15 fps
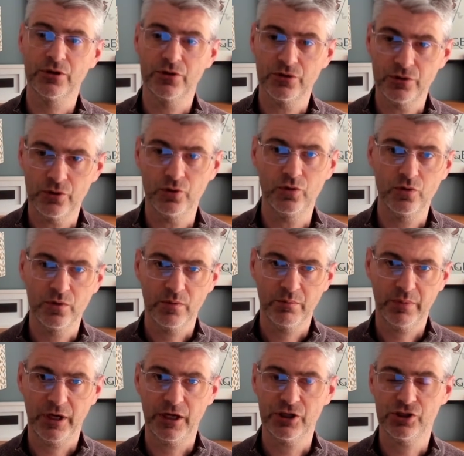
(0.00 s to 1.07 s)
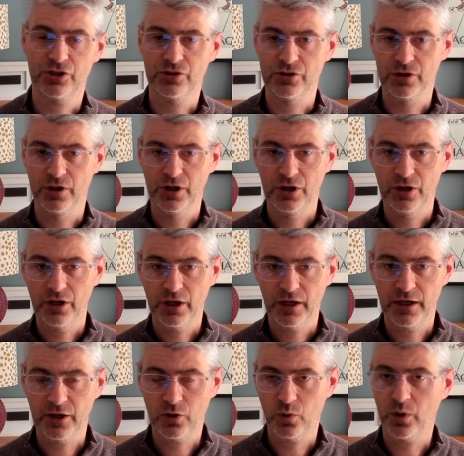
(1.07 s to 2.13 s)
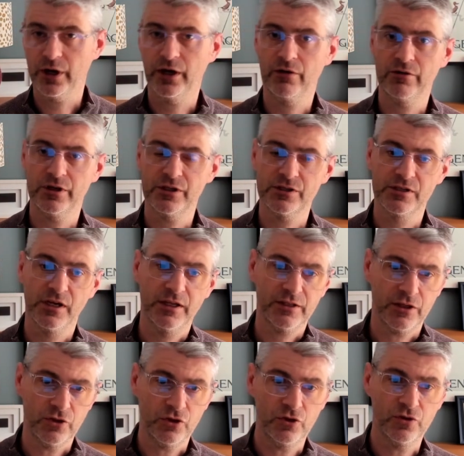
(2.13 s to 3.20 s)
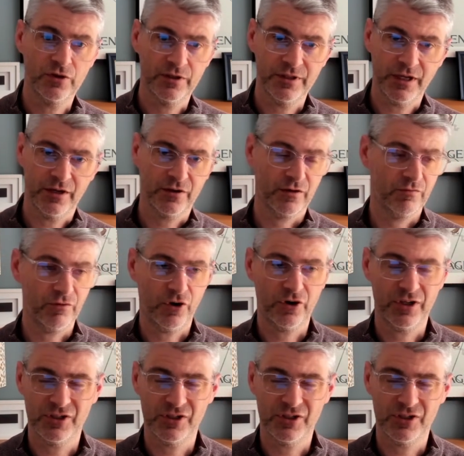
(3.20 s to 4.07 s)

new patient inquiries that you can then convert.